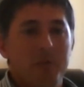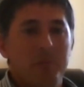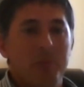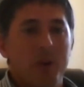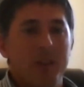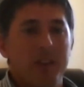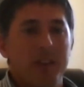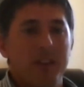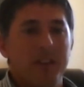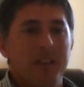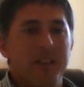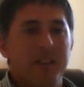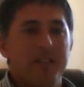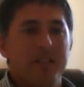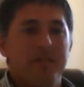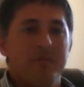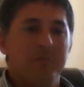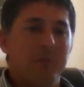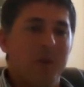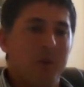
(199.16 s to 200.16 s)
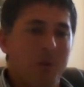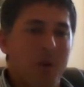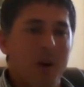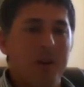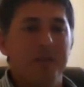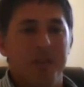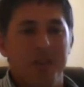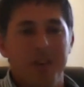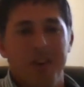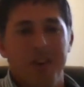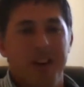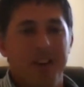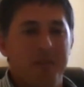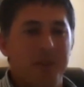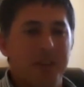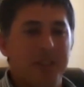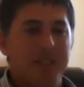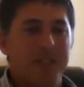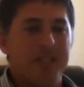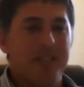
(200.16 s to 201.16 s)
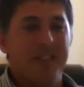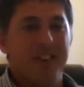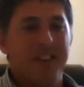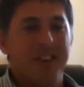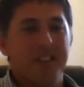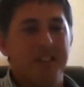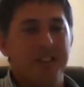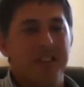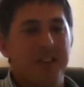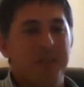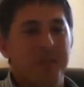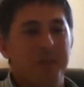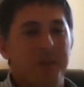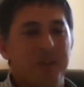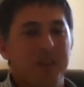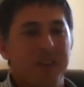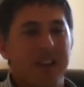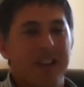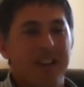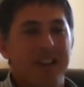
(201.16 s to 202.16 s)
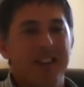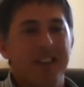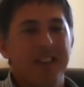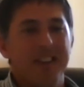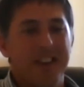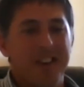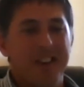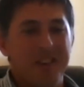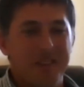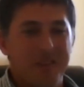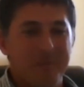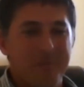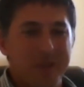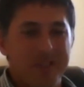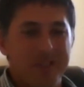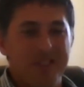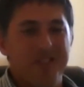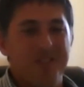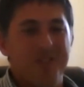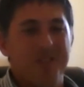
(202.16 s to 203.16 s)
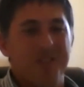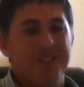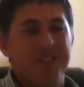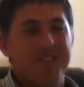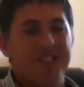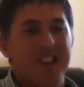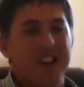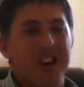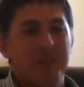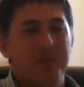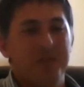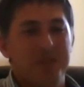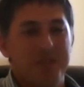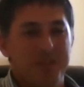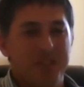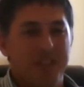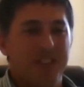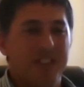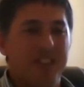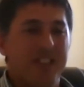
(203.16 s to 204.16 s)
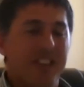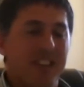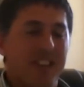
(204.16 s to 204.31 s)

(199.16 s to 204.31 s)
by then, my wife and we decided that we were going to go into business for ourselves. So